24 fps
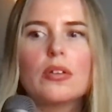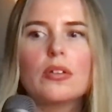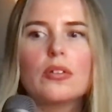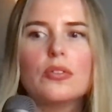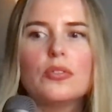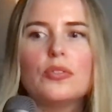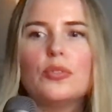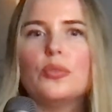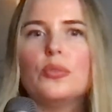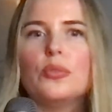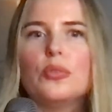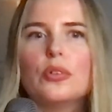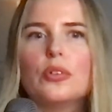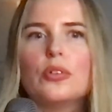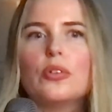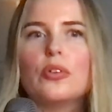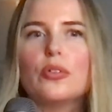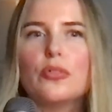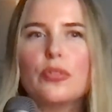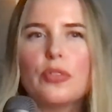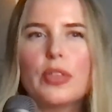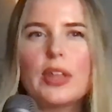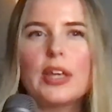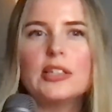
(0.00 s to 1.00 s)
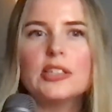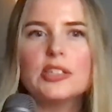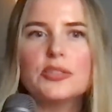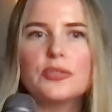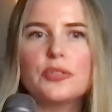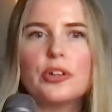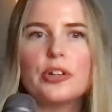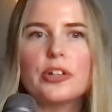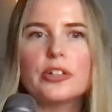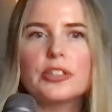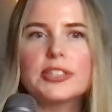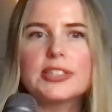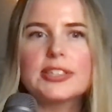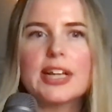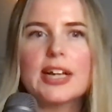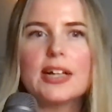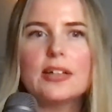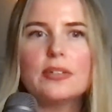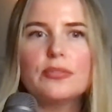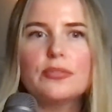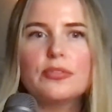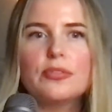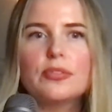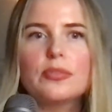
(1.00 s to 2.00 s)
do good things for
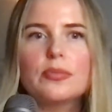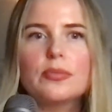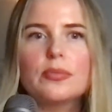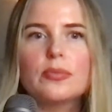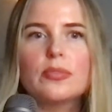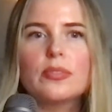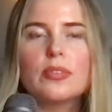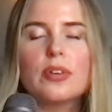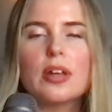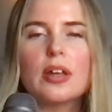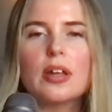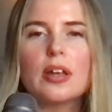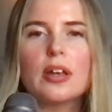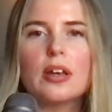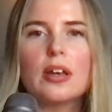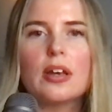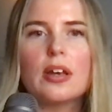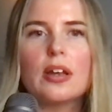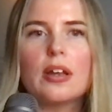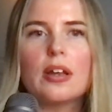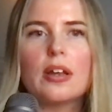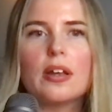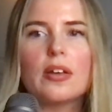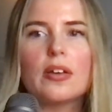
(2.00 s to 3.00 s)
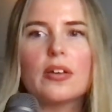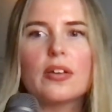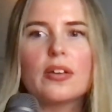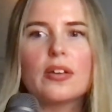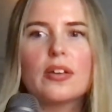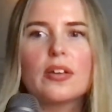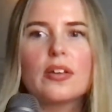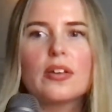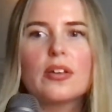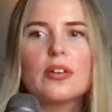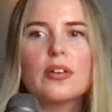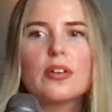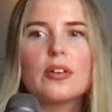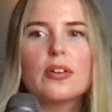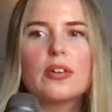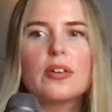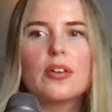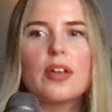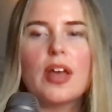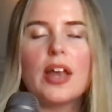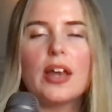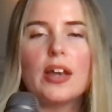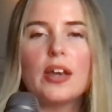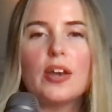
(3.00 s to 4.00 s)
yourself, and
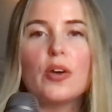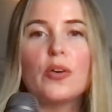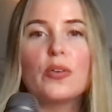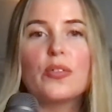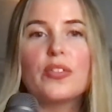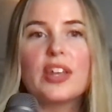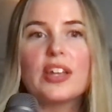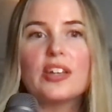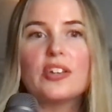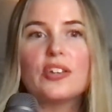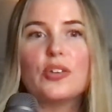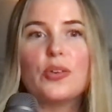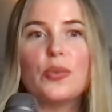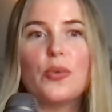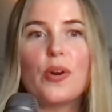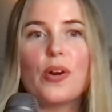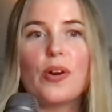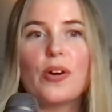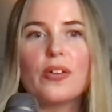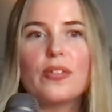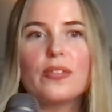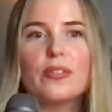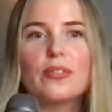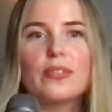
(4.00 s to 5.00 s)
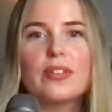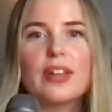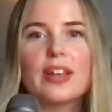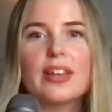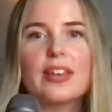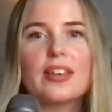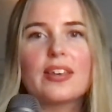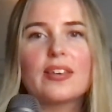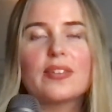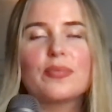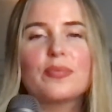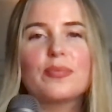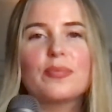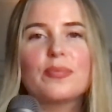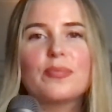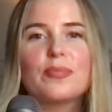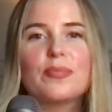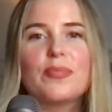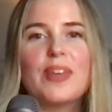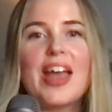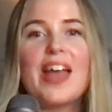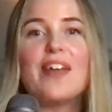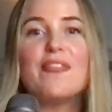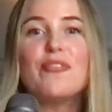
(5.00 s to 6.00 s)
know that you are like
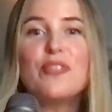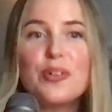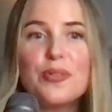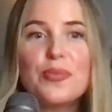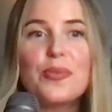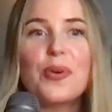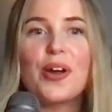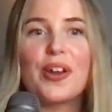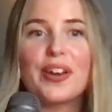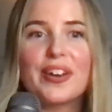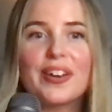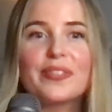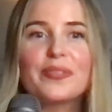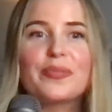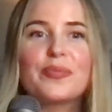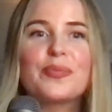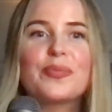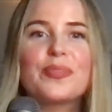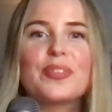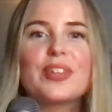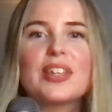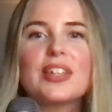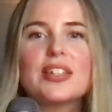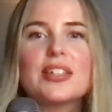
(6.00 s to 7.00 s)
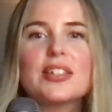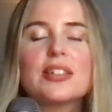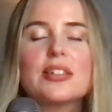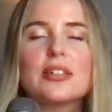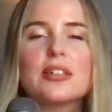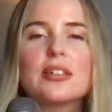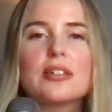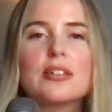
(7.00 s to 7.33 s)
everyone is